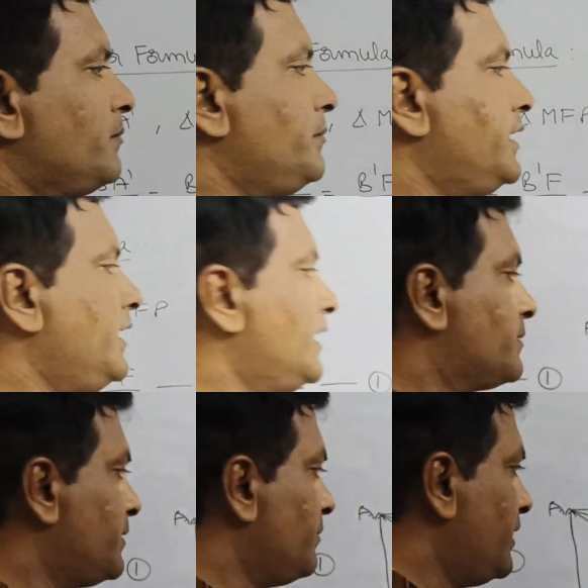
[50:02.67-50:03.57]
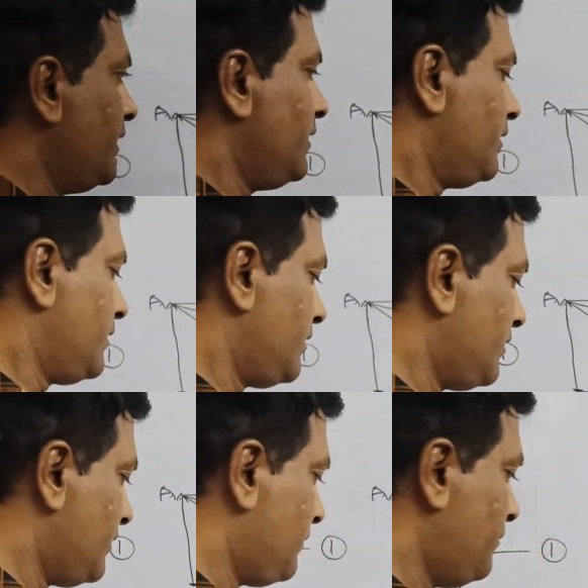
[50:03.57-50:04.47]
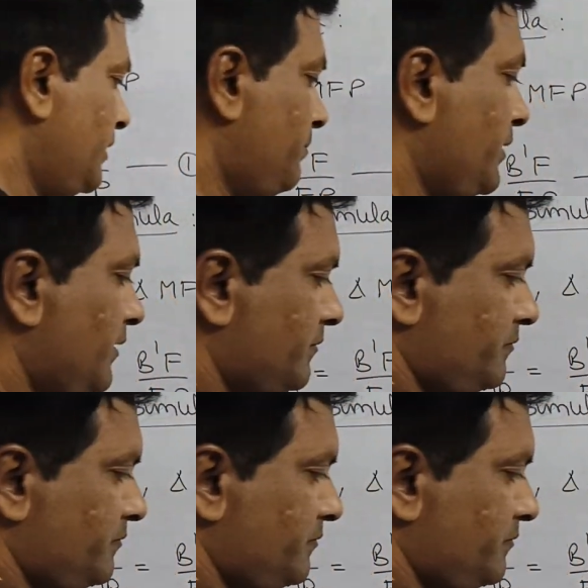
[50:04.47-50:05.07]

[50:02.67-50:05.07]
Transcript: b dash p by bp.